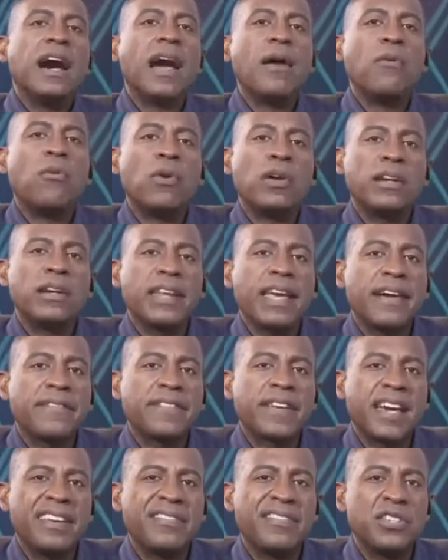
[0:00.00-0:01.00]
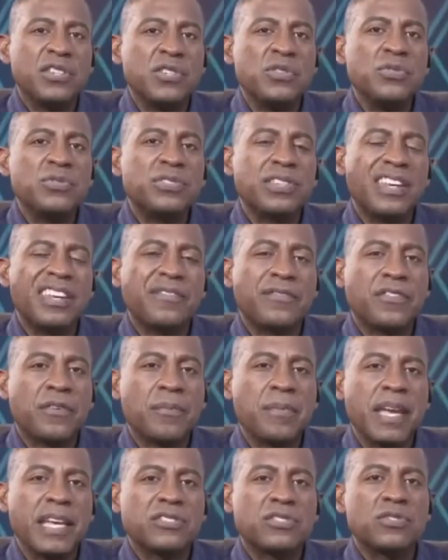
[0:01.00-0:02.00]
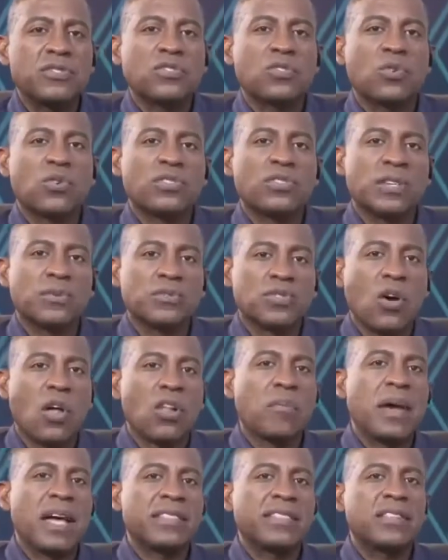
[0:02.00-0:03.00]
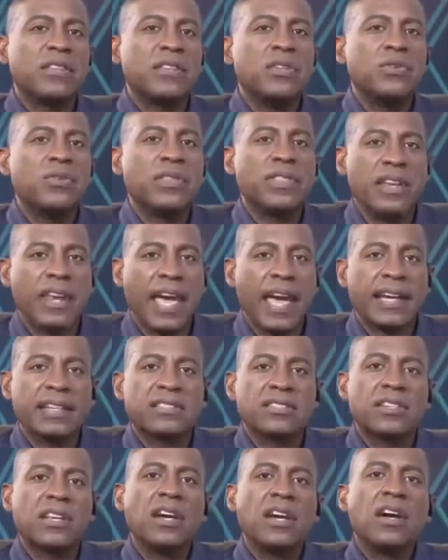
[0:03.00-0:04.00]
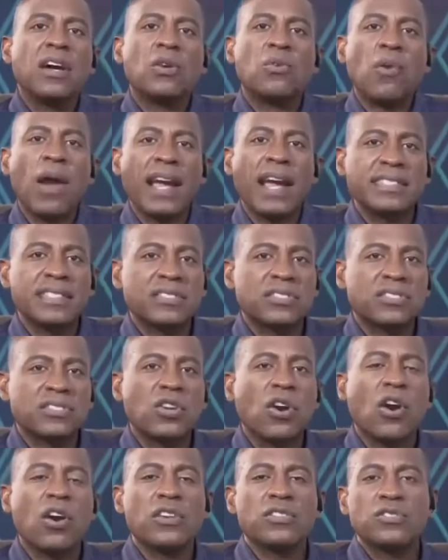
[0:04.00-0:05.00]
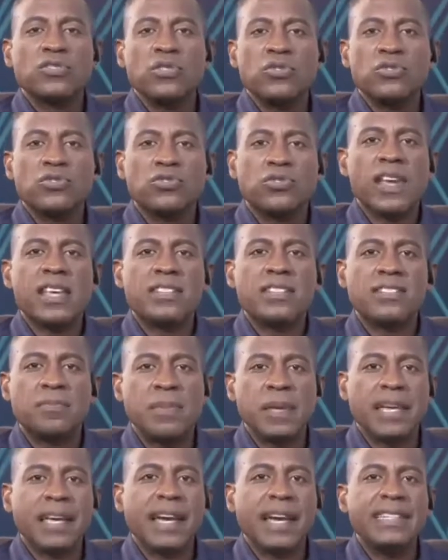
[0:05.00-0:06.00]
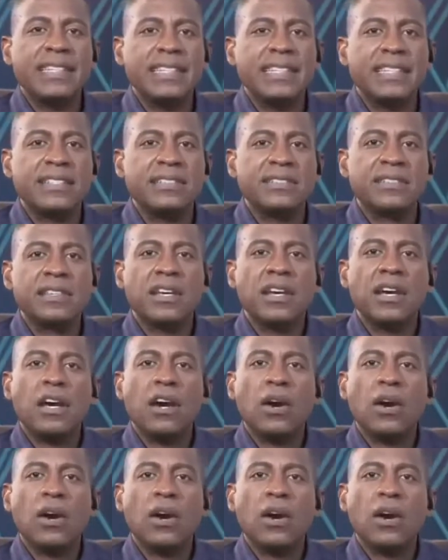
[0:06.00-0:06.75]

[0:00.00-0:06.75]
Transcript: I wanted to have kind of a news and information source that was all about the new and the next rising stars, new trends, big ideas,